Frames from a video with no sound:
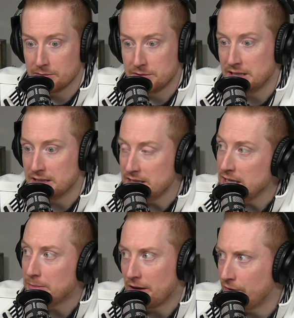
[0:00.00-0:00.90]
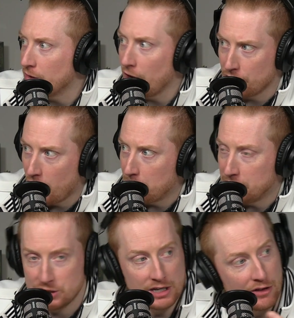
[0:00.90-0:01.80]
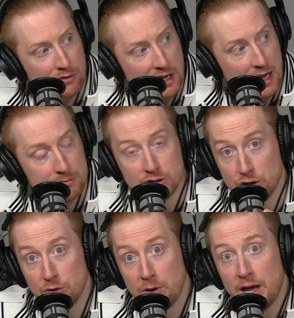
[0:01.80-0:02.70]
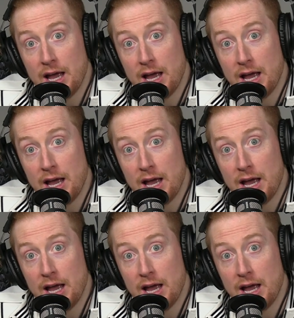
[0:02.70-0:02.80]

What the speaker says: D&D, Pathfinder, other RPG, and other games do,